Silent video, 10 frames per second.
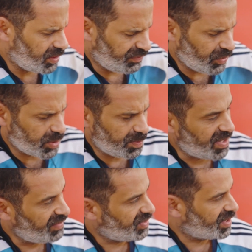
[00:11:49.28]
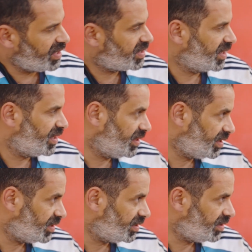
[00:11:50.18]
first, after getting
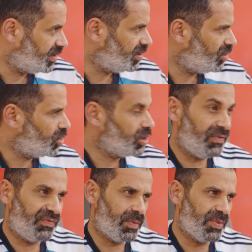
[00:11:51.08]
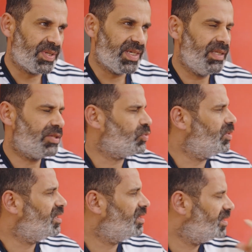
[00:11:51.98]
the oil from the seeds,
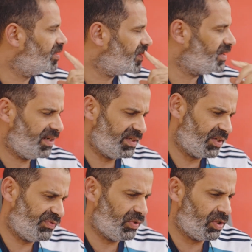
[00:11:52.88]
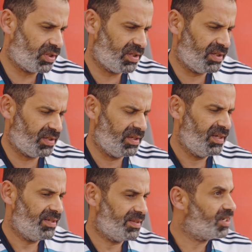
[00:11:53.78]
we let it for
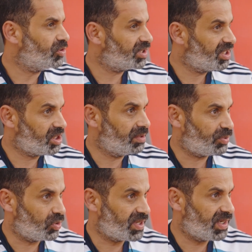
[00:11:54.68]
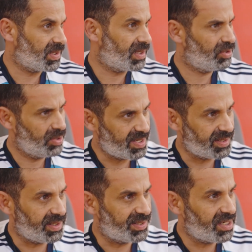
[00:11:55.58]
decantation process,
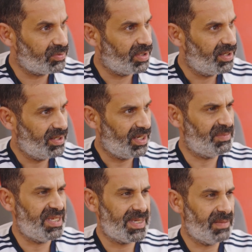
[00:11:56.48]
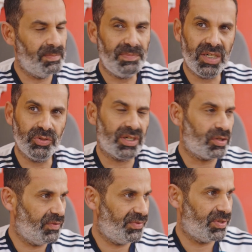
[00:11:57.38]
settle down. I mean, some powder
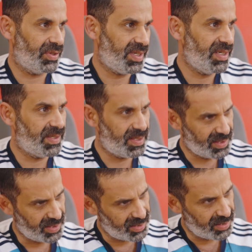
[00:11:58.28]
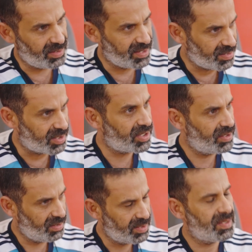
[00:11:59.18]
of the seeds get
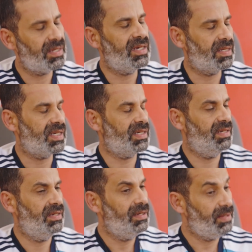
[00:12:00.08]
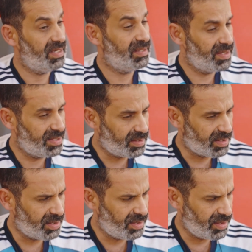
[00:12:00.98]
exact, and it
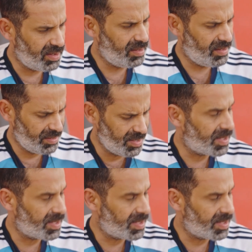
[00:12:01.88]
is